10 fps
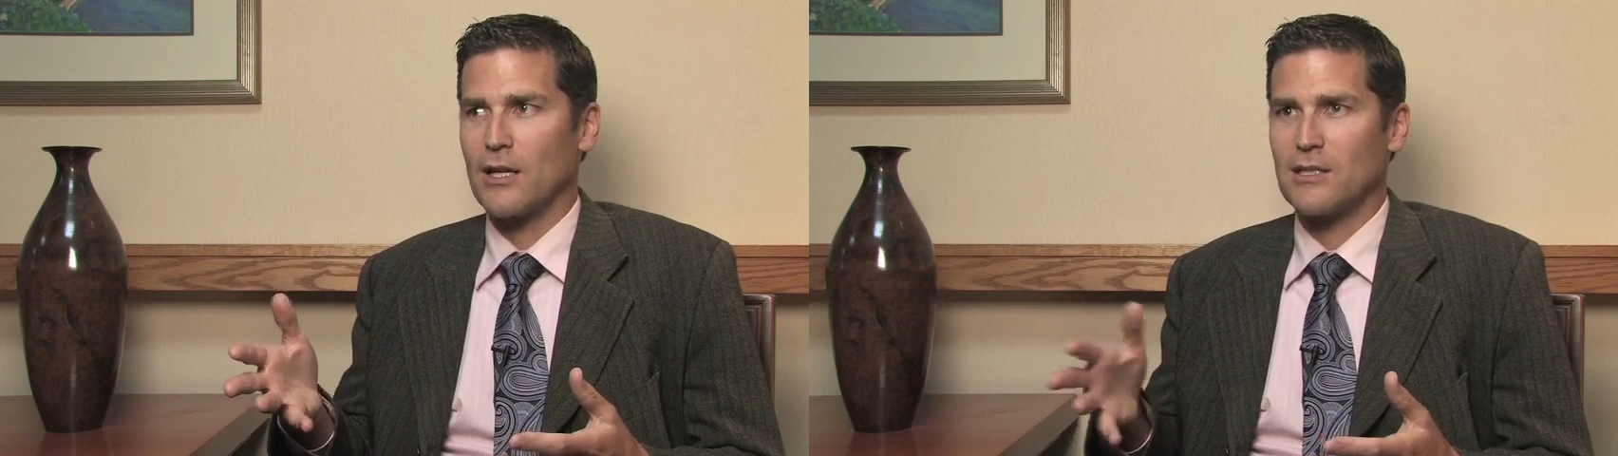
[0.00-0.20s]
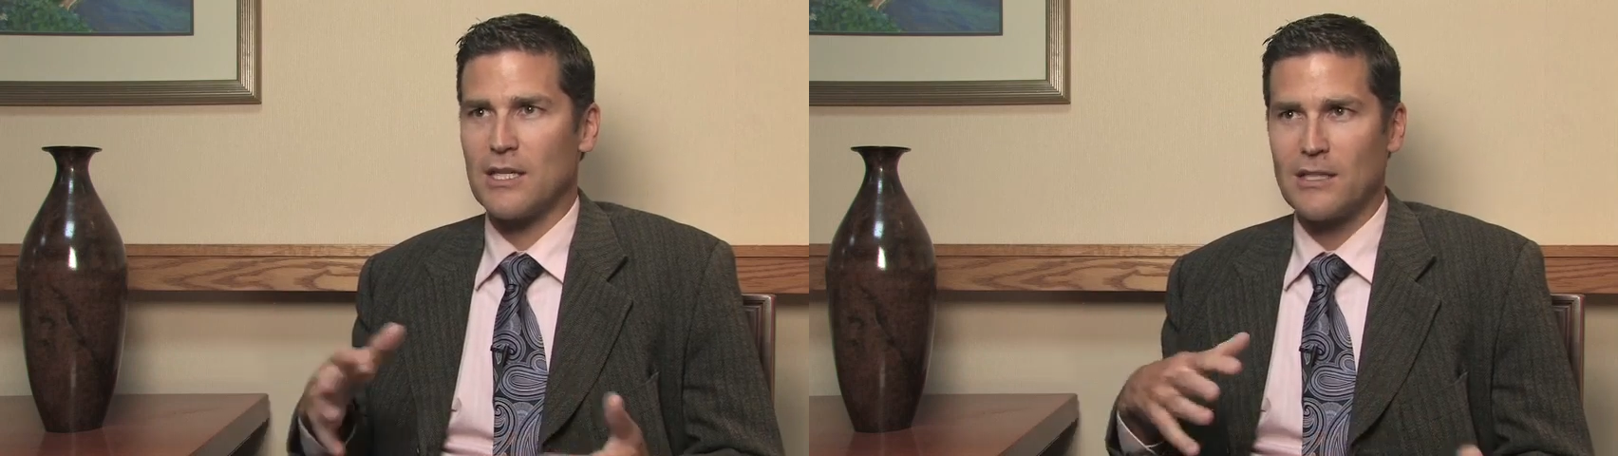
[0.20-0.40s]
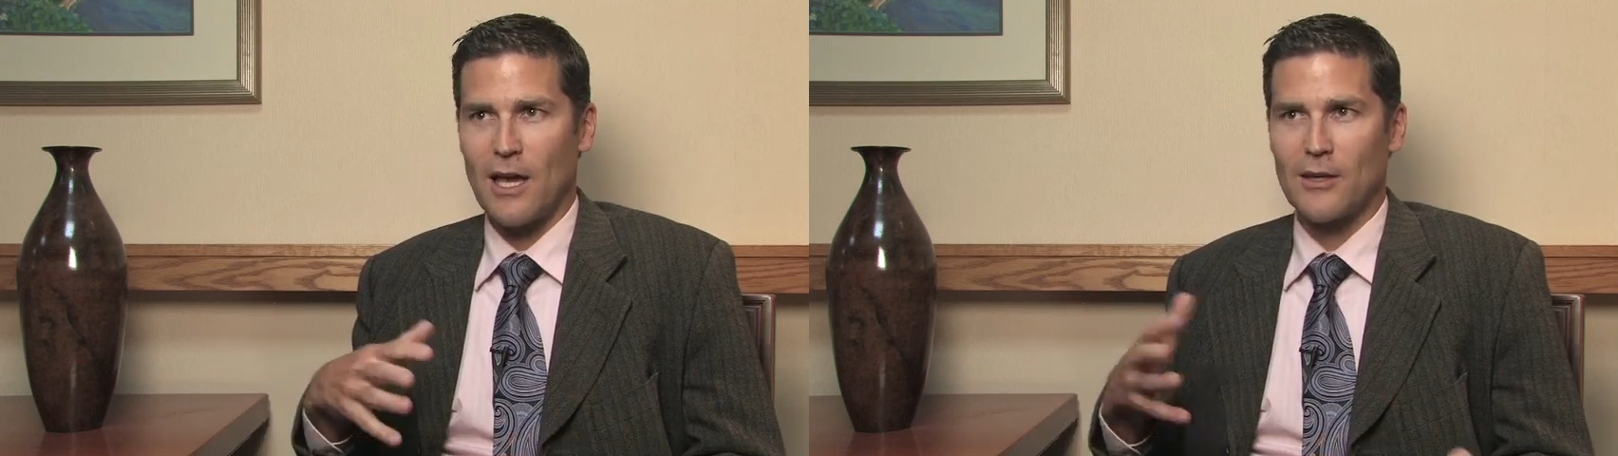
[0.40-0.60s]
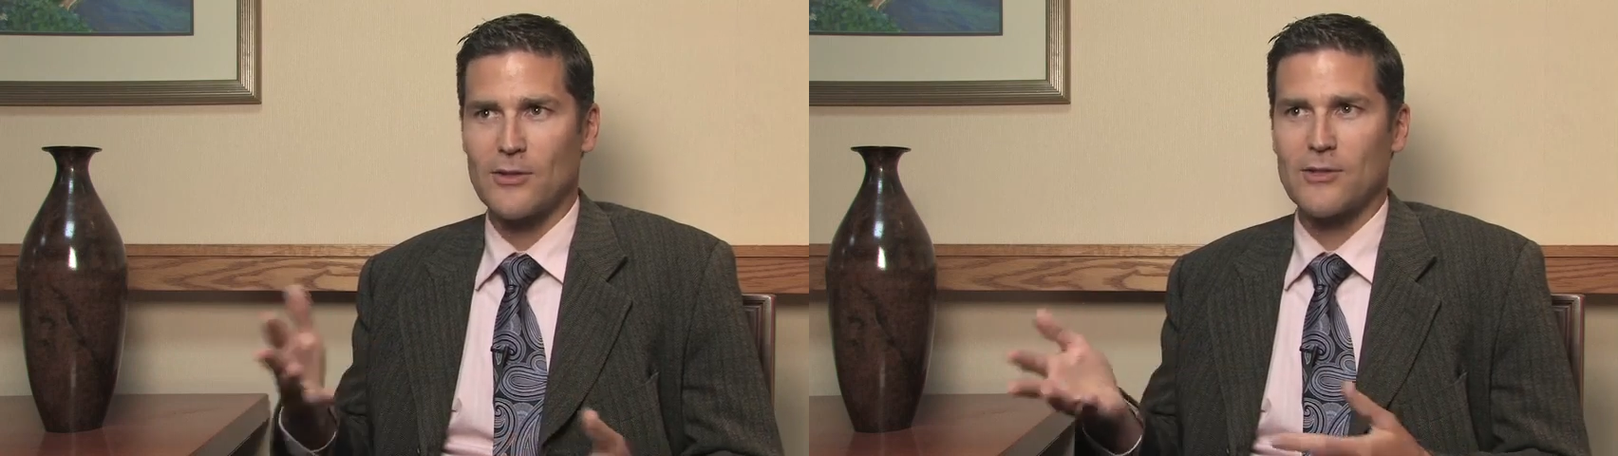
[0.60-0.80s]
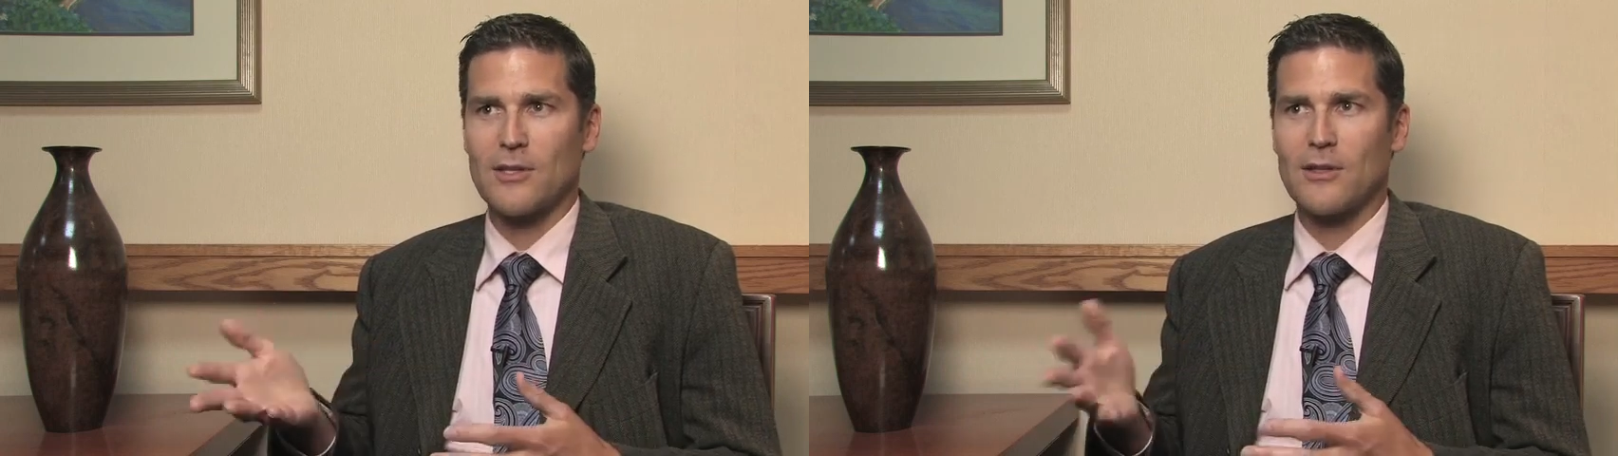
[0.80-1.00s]

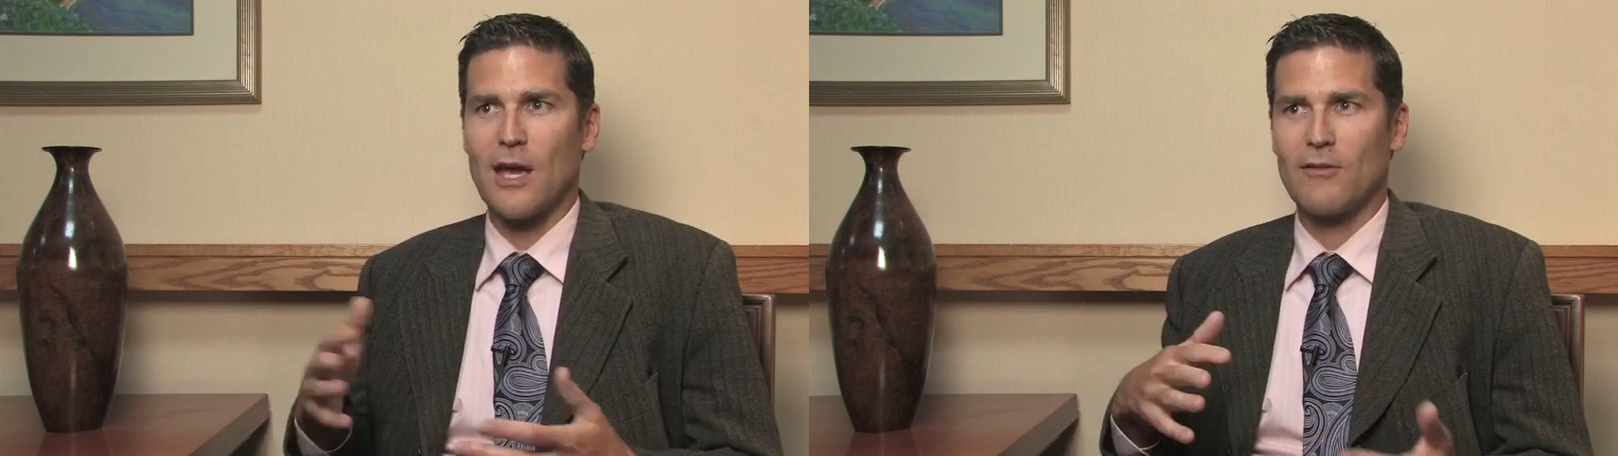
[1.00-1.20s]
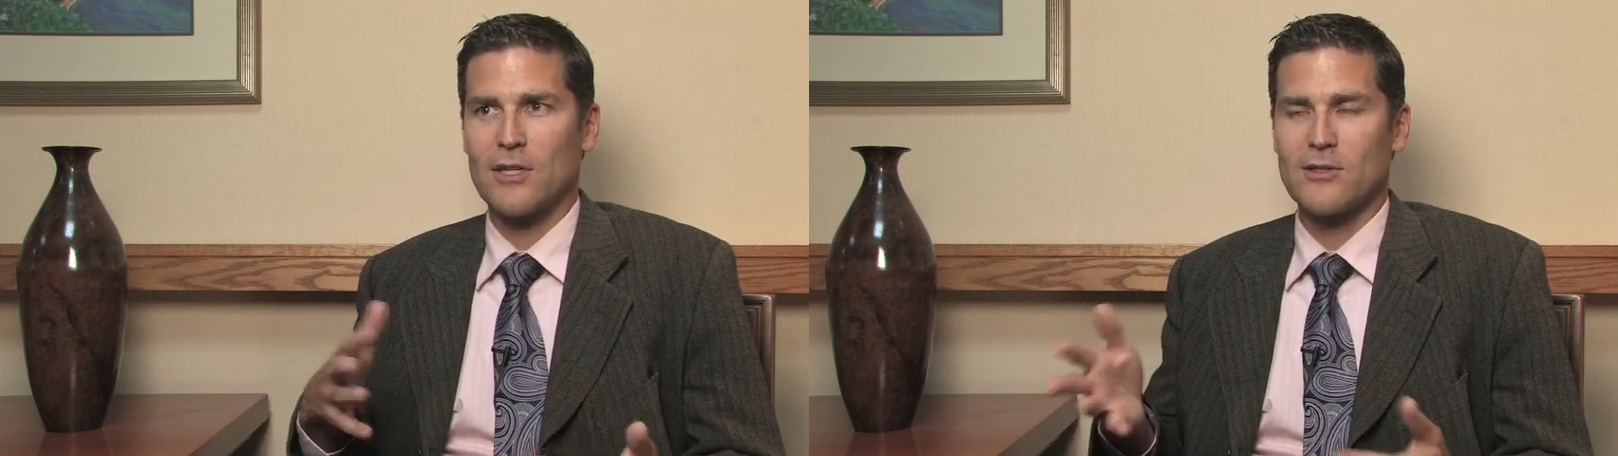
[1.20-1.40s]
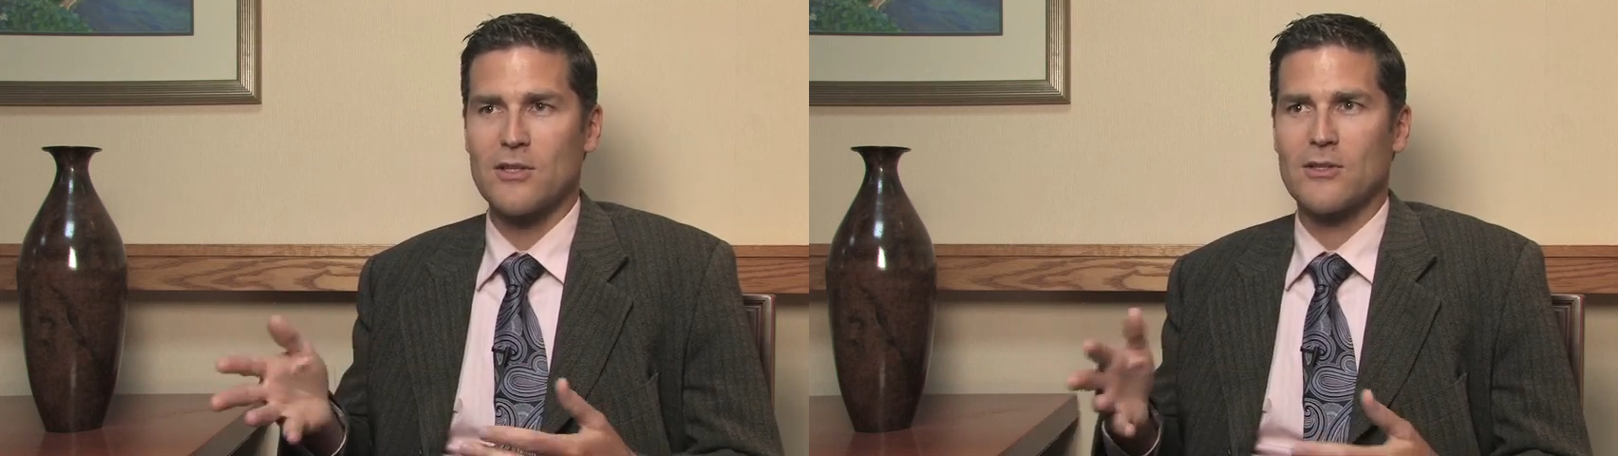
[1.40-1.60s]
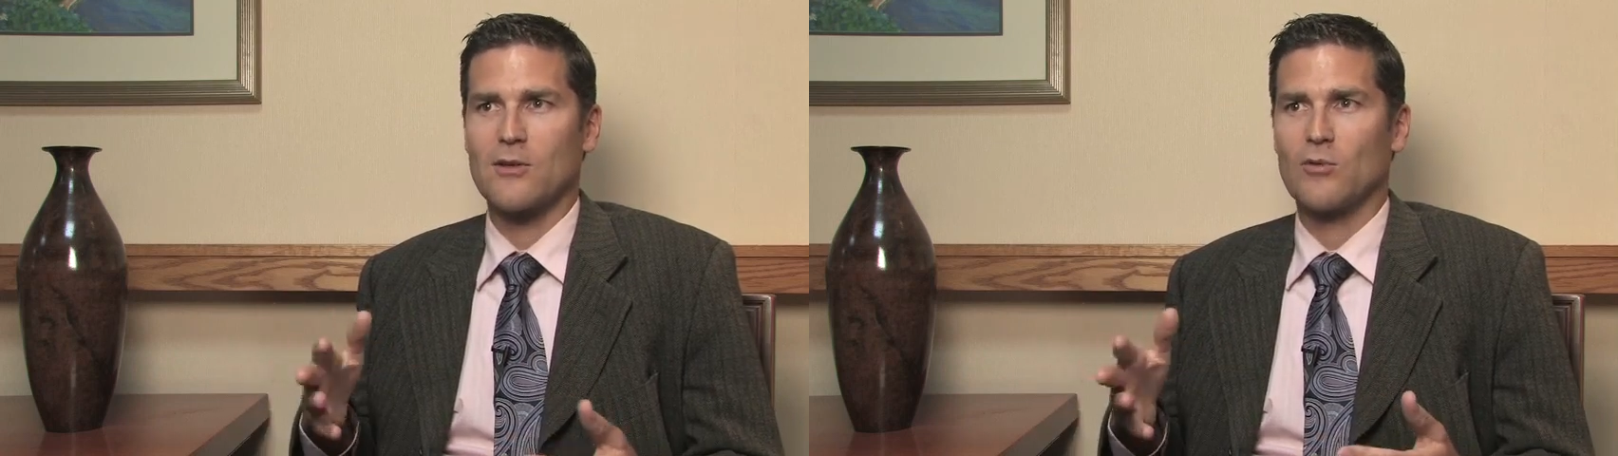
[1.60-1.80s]
details and evidences